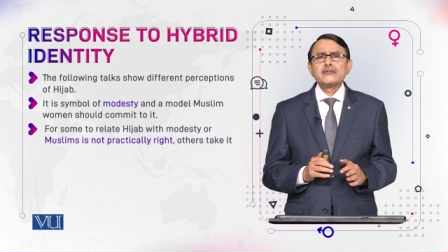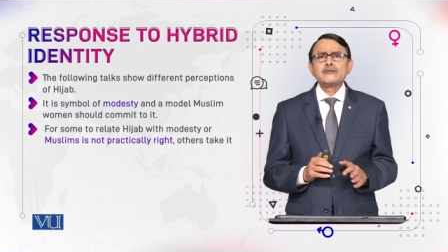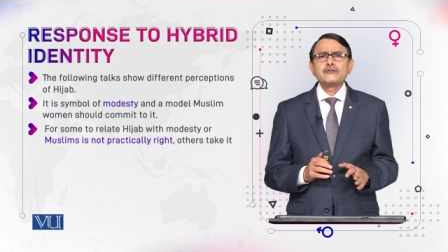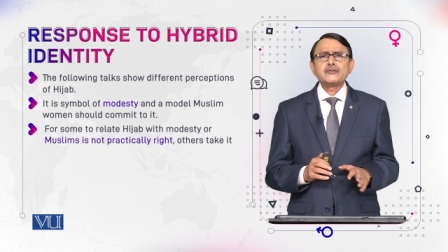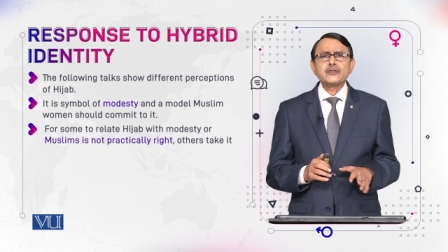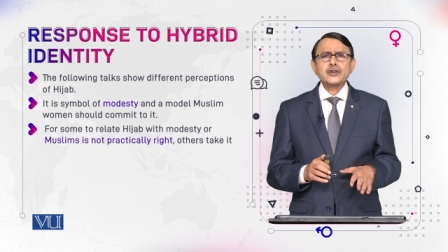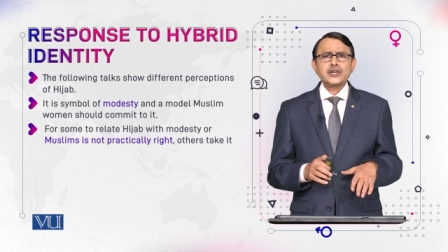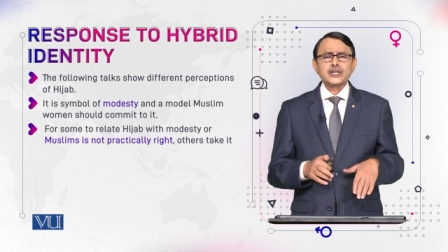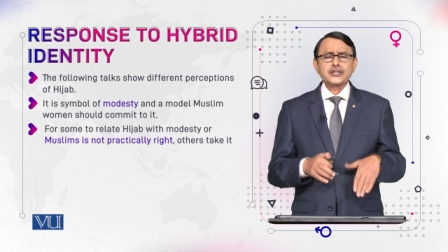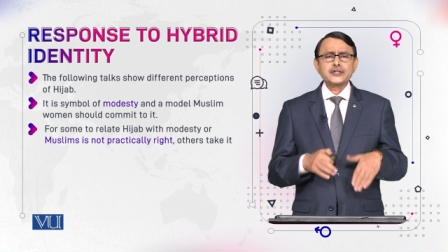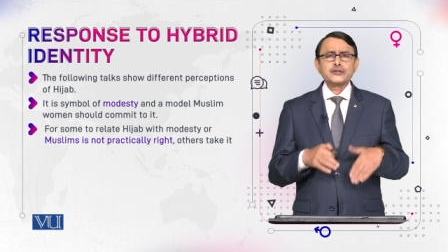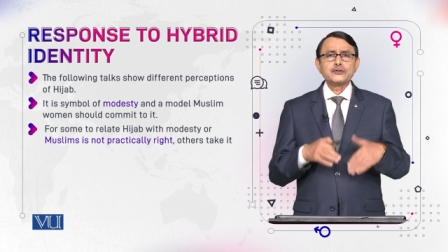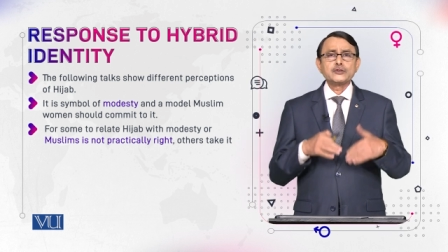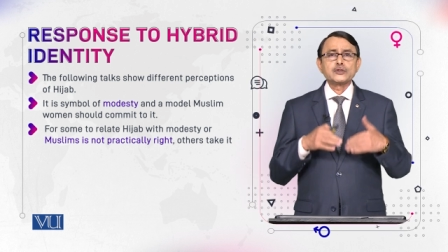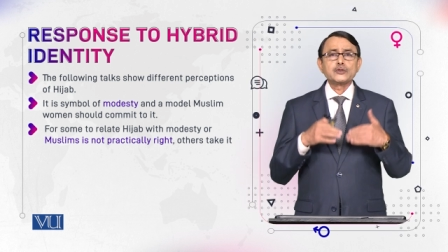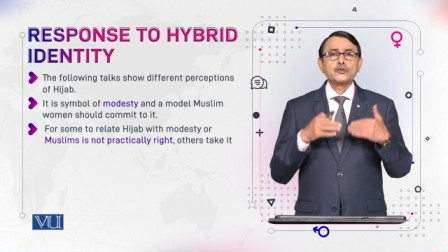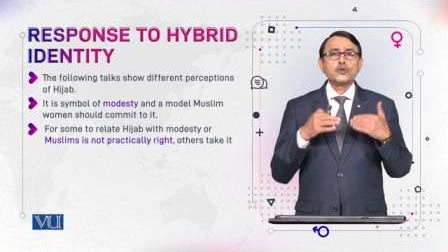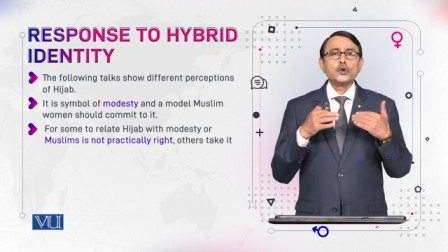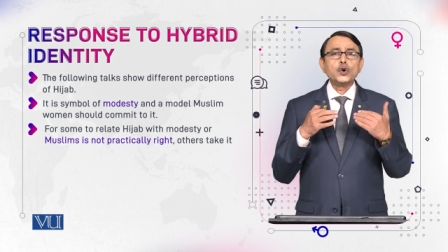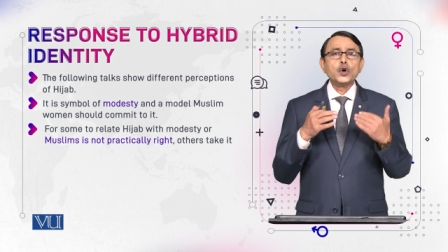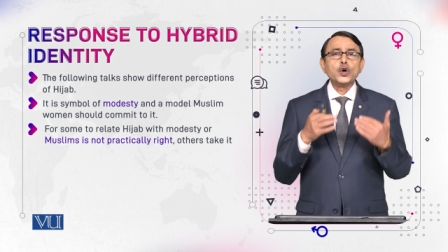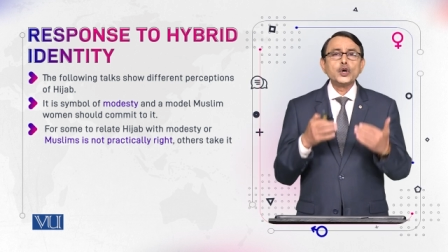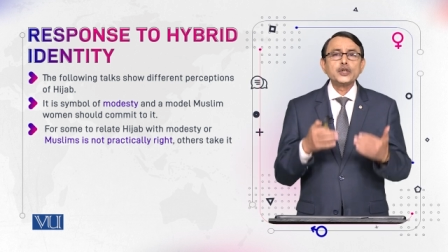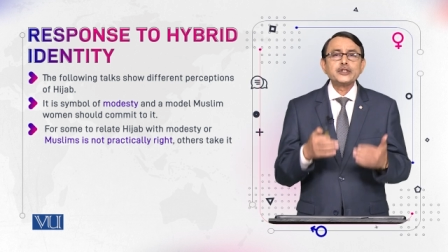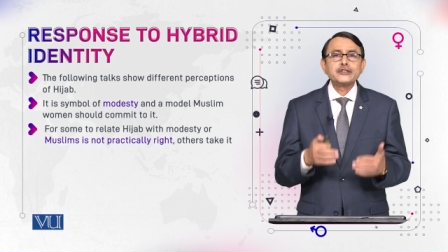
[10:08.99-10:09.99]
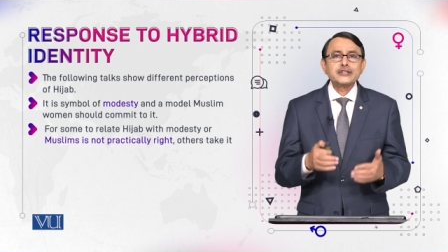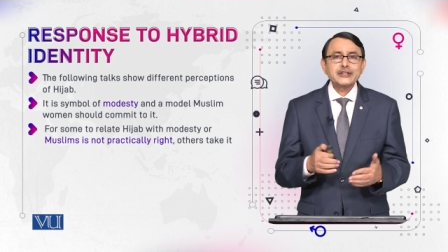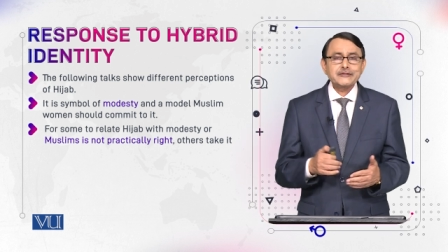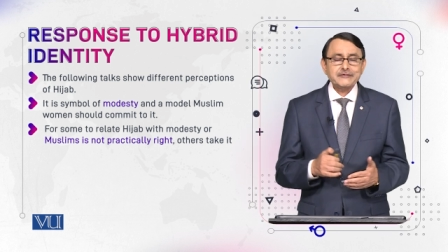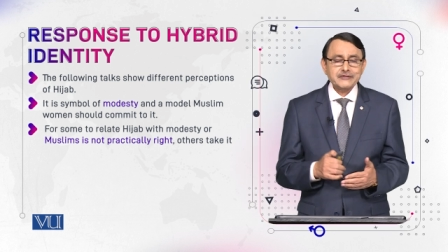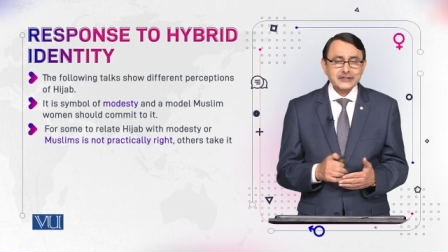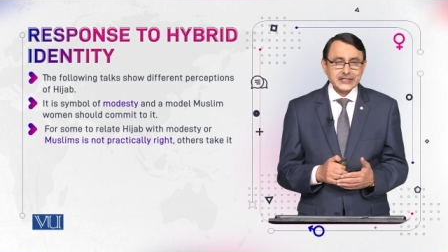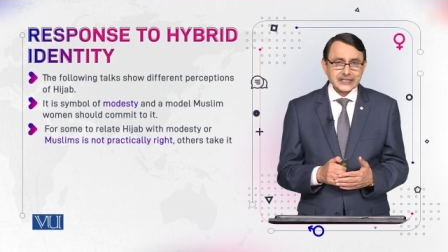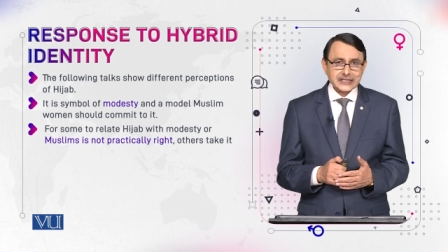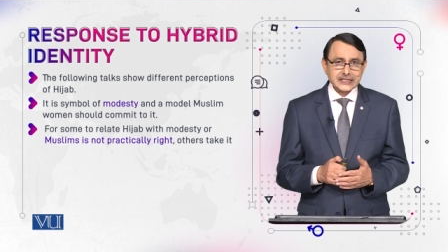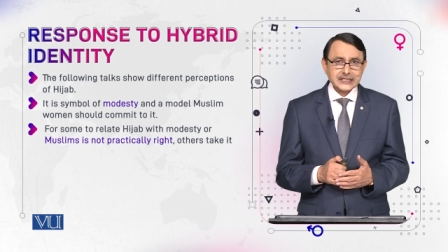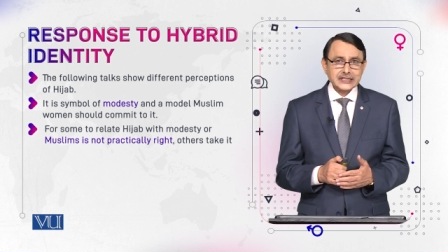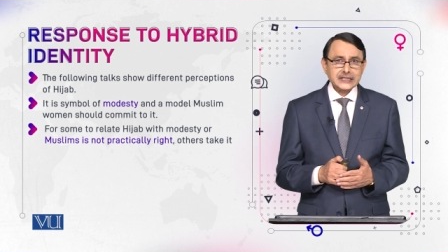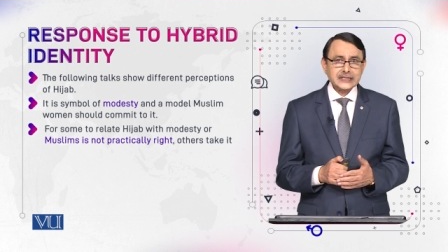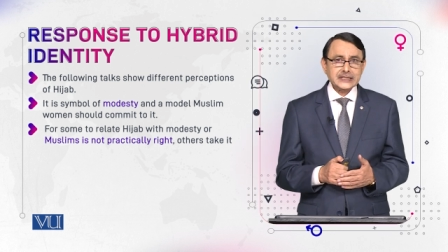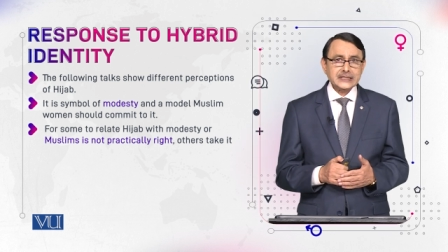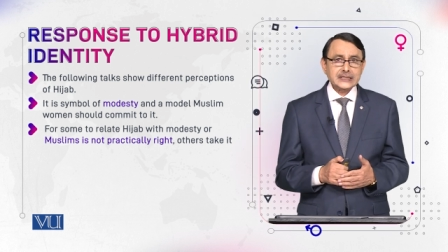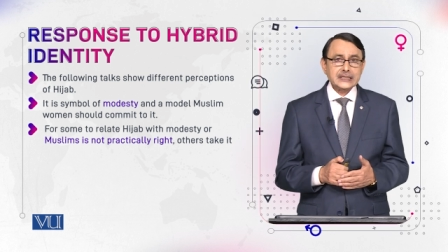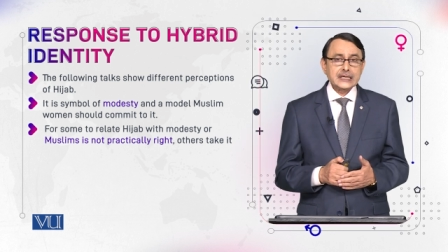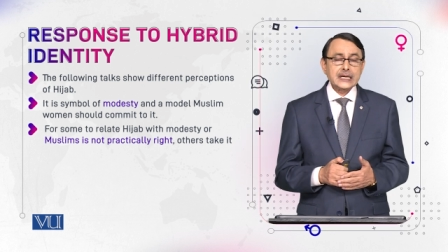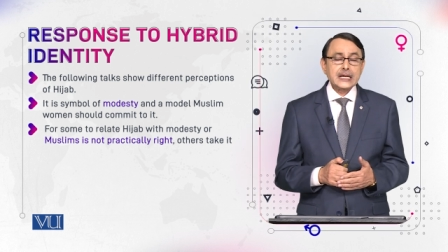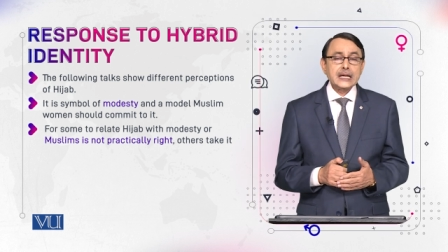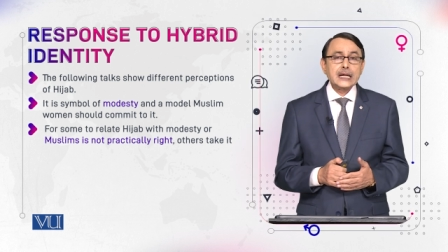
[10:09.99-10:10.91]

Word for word: for your own reflection.